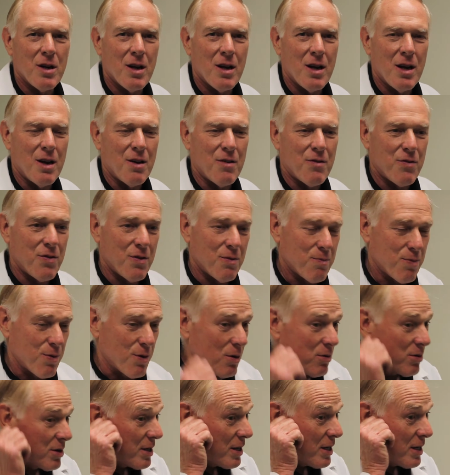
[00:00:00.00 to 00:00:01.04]
of
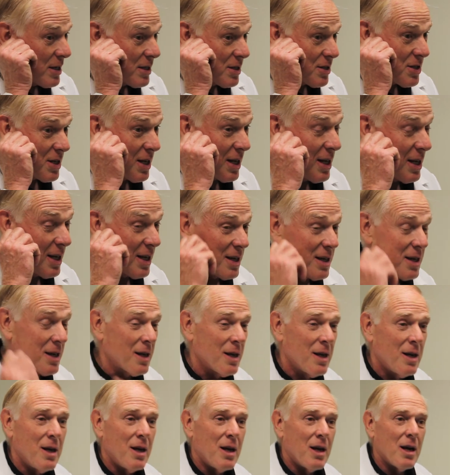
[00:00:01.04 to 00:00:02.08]
proteins and
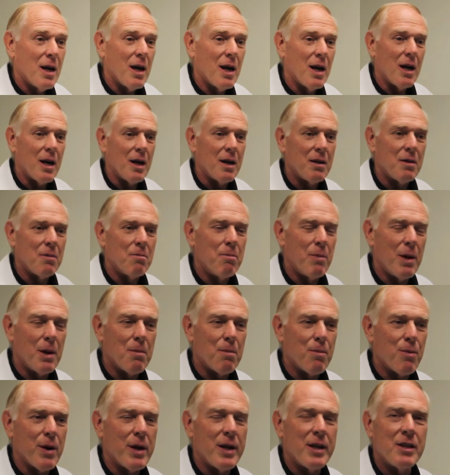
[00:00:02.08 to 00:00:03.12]
uh,
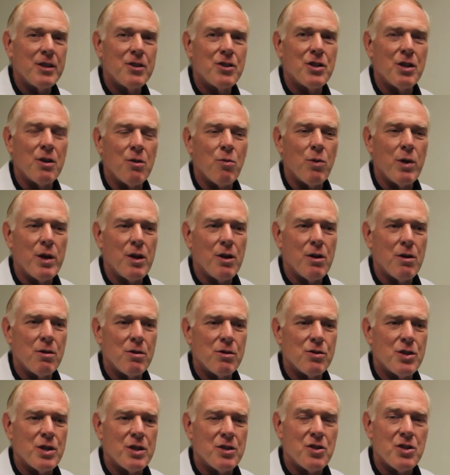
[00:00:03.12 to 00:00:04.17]
membranes that we
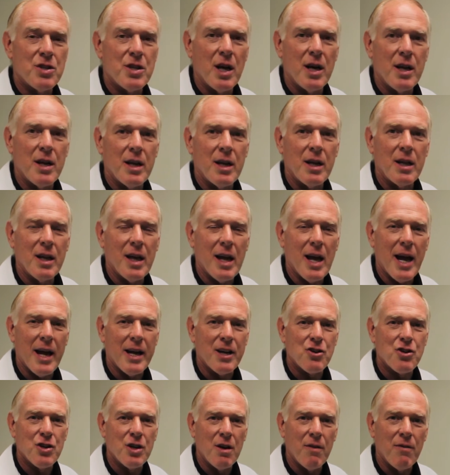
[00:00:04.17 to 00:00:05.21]
use in studying the
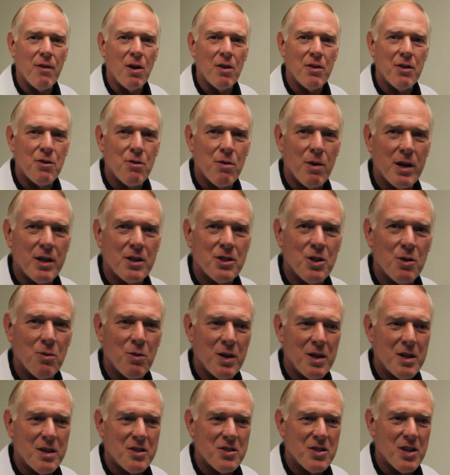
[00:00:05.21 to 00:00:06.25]
action of all the drugs that
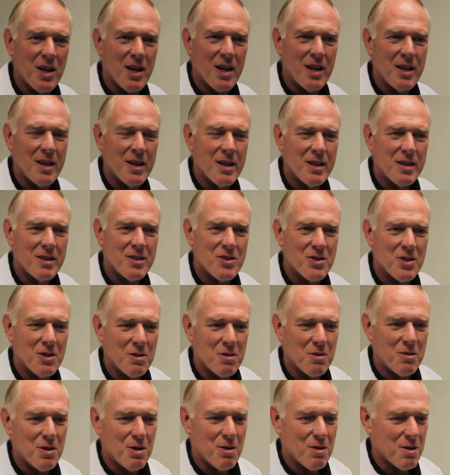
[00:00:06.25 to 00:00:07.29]
we design.
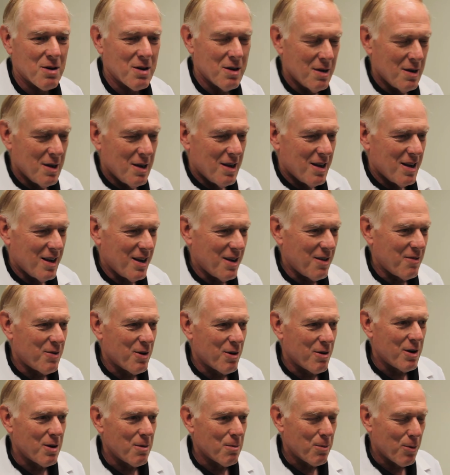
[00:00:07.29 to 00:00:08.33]
So they're uh,
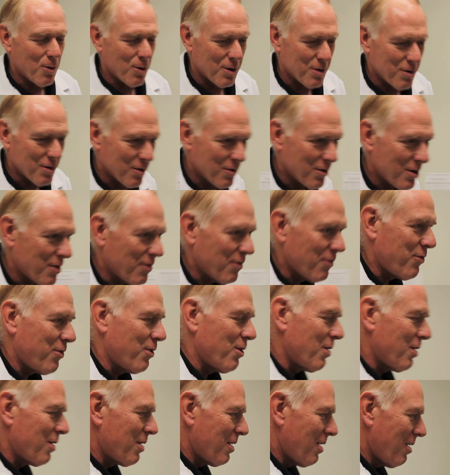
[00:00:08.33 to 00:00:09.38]
very important
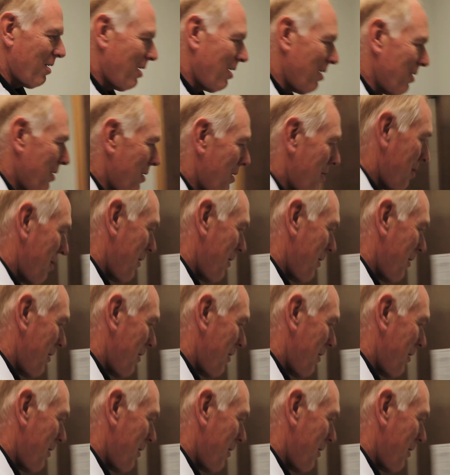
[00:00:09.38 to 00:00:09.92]
for all the